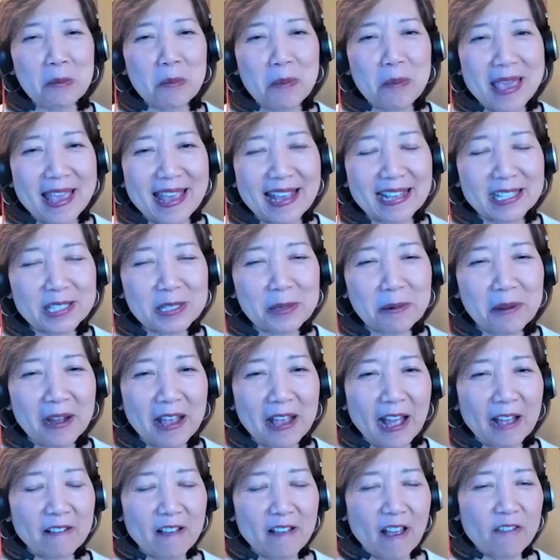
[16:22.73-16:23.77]
me. So
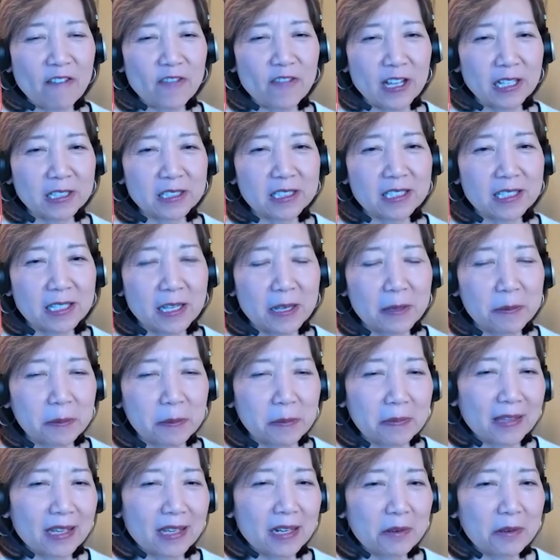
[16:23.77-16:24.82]
I felt,
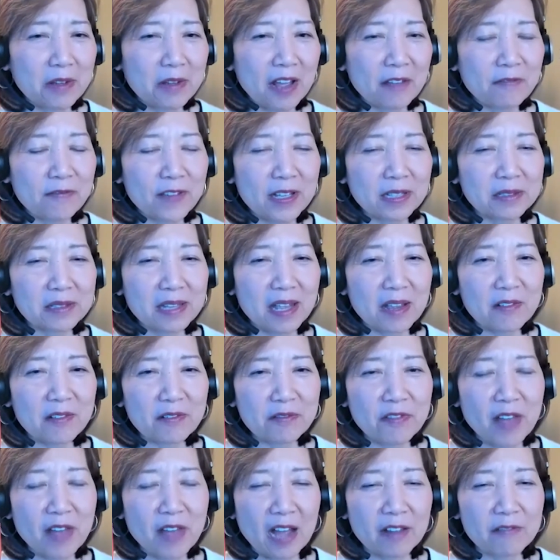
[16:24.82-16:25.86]

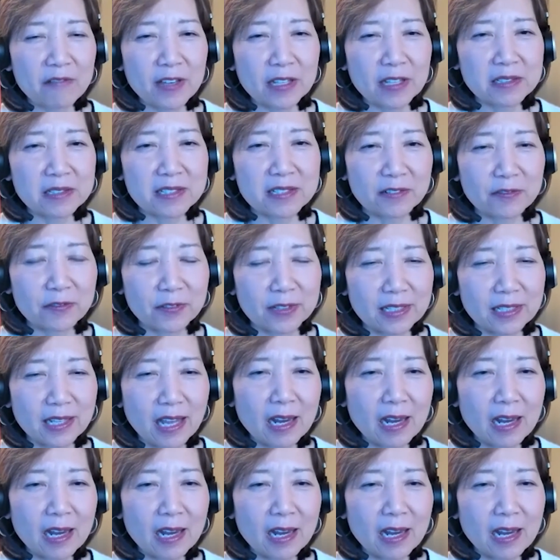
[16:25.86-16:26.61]
I felt different.